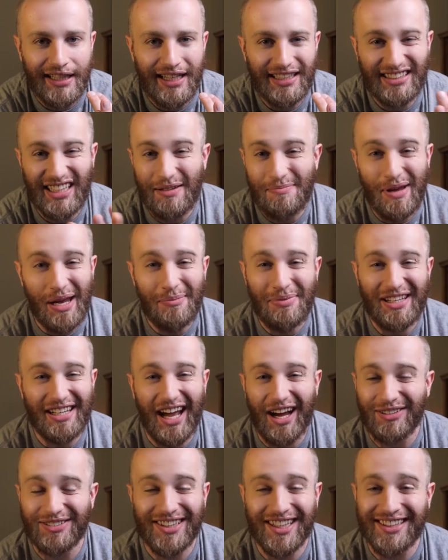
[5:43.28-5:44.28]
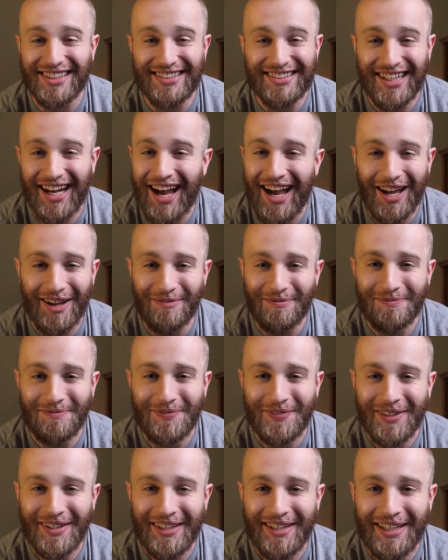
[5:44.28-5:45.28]
is that maybe now's not the time.
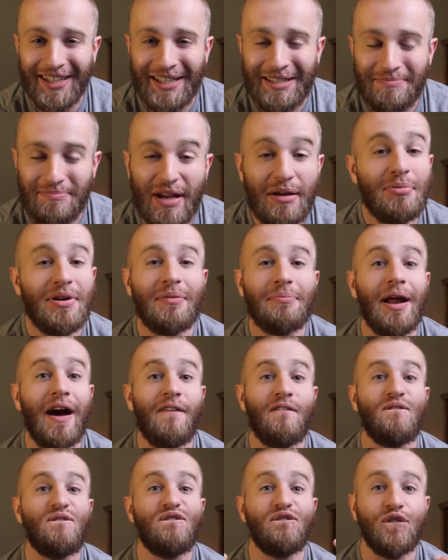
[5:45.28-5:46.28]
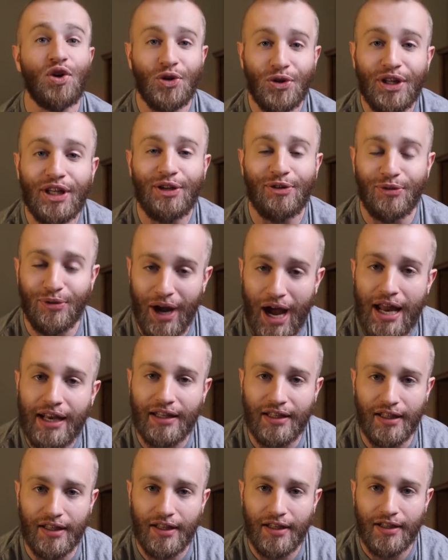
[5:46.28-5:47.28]
Maybe I'm not fully
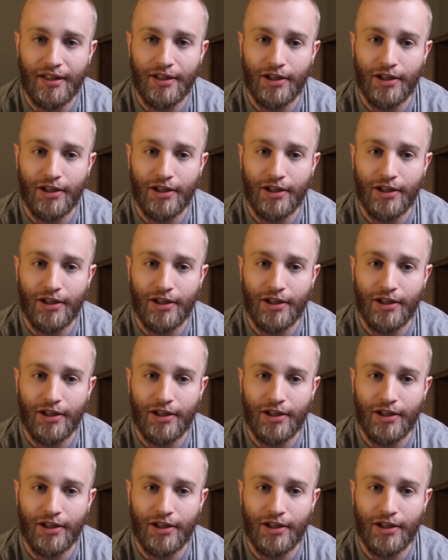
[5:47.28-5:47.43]
ready.